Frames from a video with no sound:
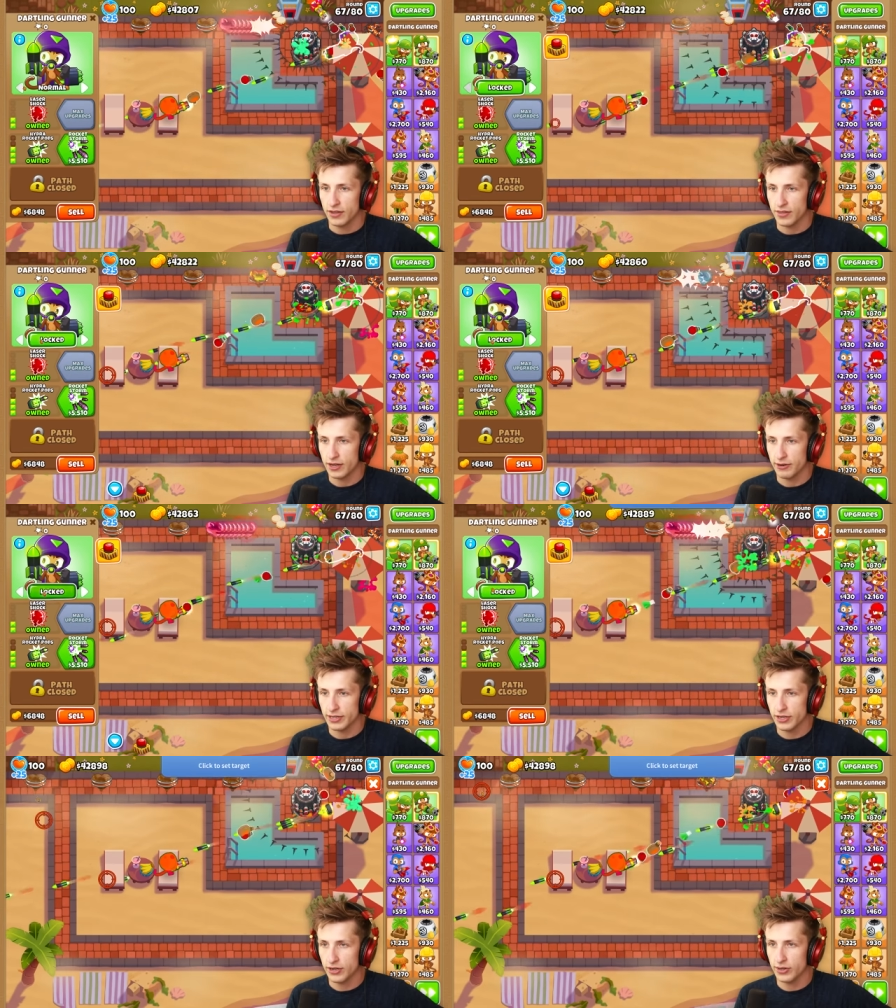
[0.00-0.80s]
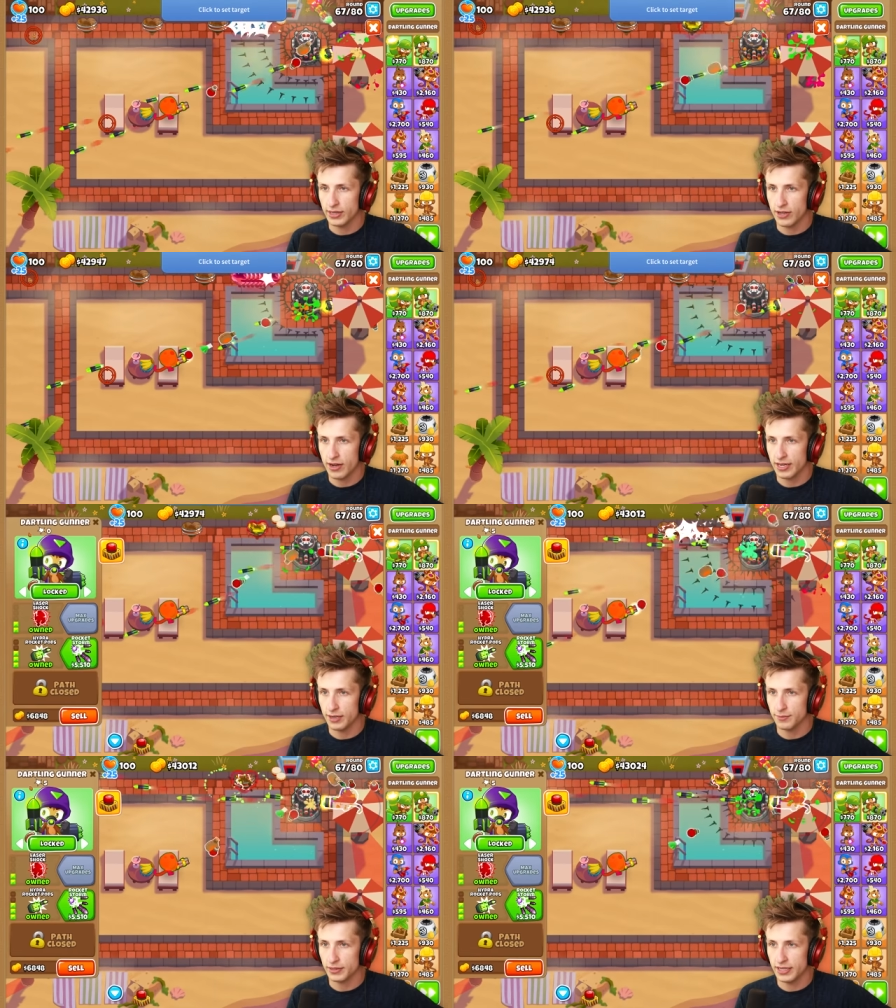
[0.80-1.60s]
There you go. Lock it
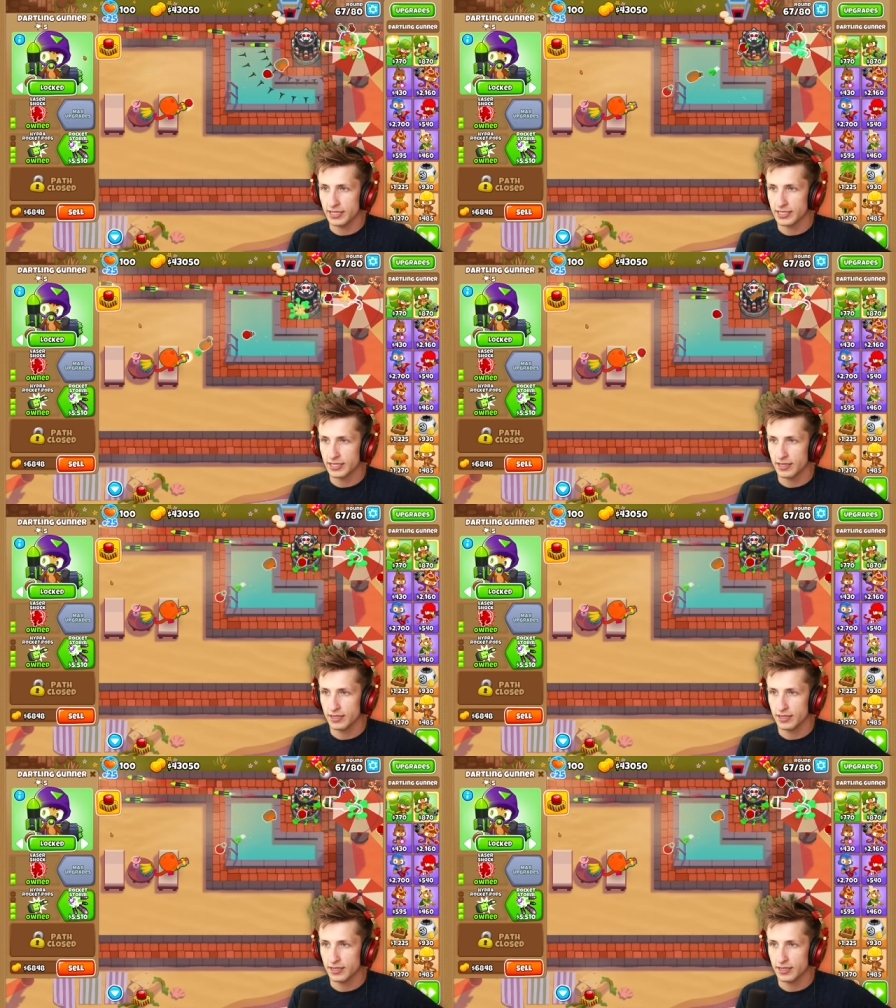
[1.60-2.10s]
in place.